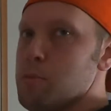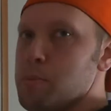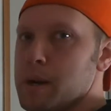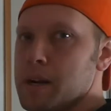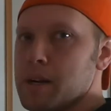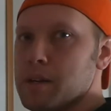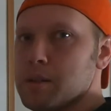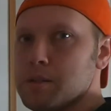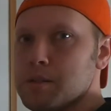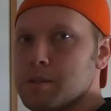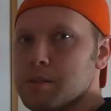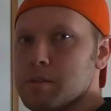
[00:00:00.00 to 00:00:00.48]

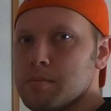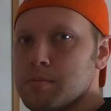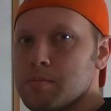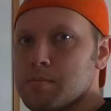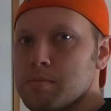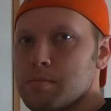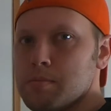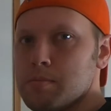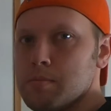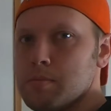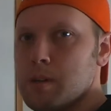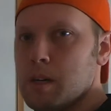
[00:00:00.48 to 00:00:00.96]
beers.
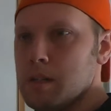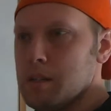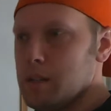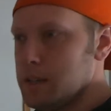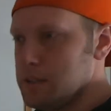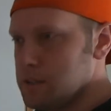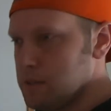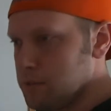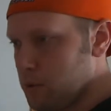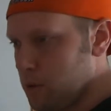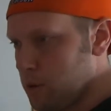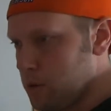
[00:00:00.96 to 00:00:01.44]

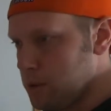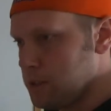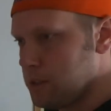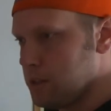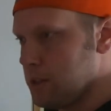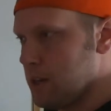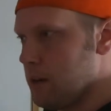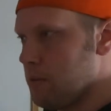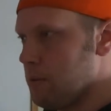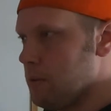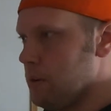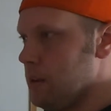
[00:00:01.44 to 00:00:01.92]
Unless, of course, you're
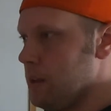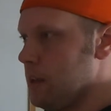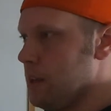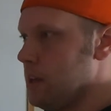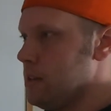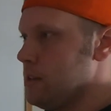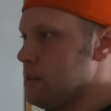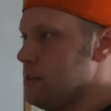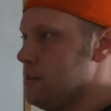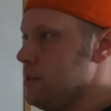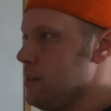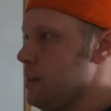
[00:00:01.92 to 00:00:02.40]
not really
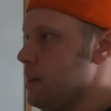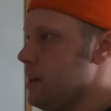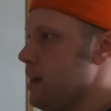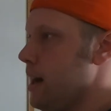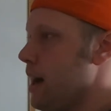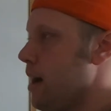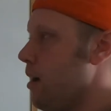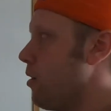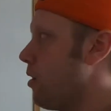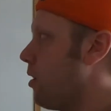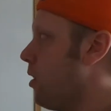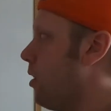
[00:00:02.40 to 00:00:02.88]
into the
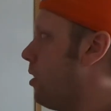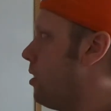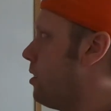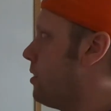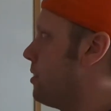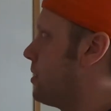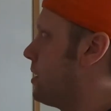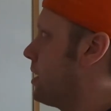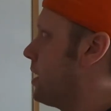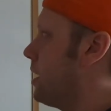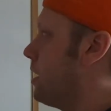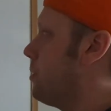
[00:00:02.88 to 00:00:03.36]

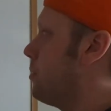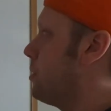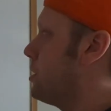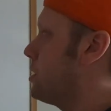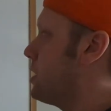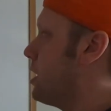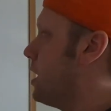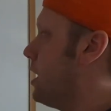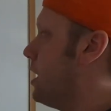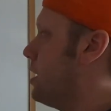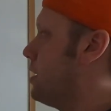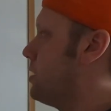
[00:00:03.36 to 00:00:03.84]
alcohol thing, in
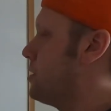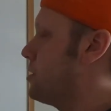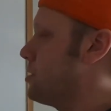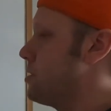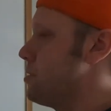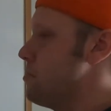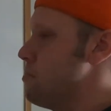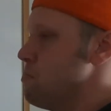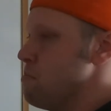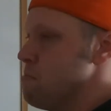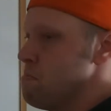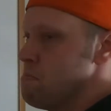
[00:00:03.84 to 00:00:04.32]
which
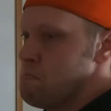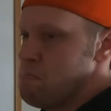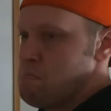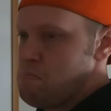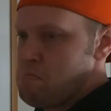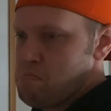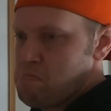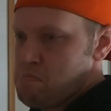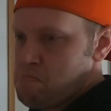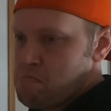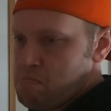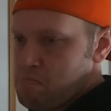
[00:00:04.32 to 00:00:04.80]
case,
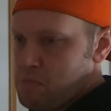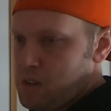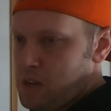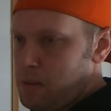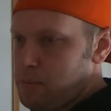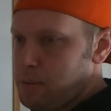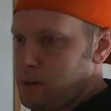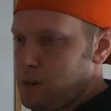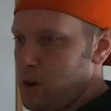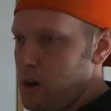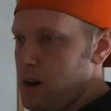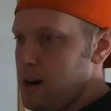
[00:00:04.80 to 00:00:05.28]
a
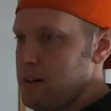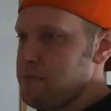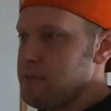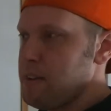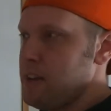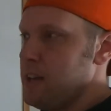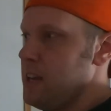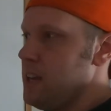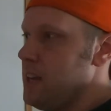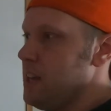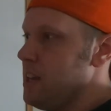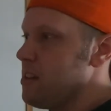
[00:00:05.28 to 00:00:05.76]
cup of
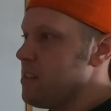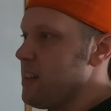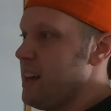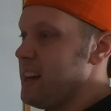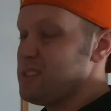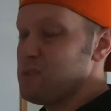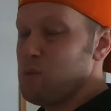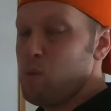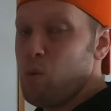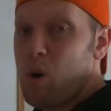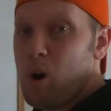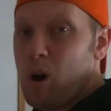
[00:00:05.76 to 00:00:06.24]
coffee,
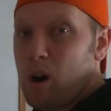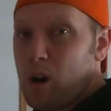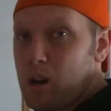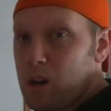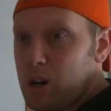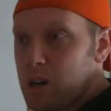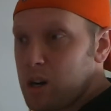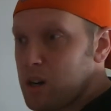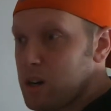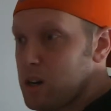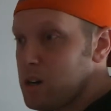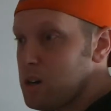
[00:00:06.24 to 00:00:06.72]
glass of
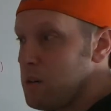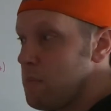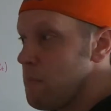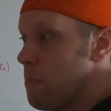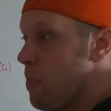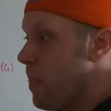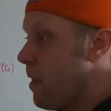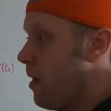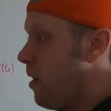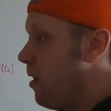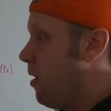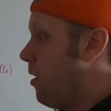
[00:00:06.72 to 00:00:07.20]
water,
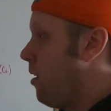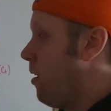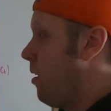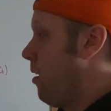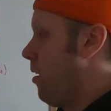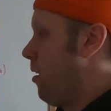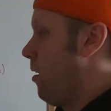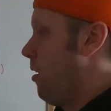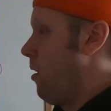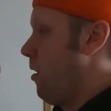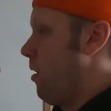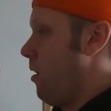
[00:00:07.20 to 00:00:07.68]

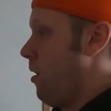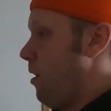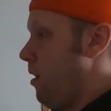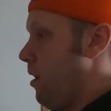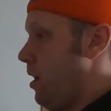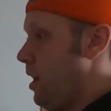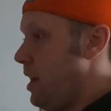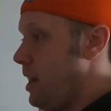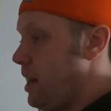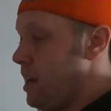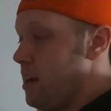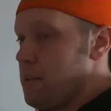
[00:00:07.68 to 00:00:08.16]

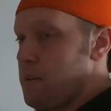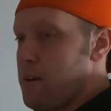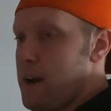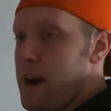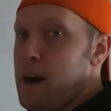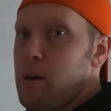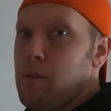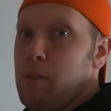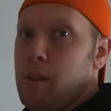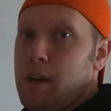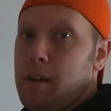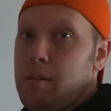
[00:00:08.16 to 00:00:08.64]
any other
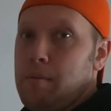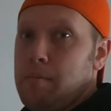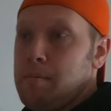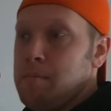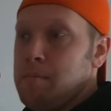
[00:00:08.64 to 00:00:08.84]
outlet.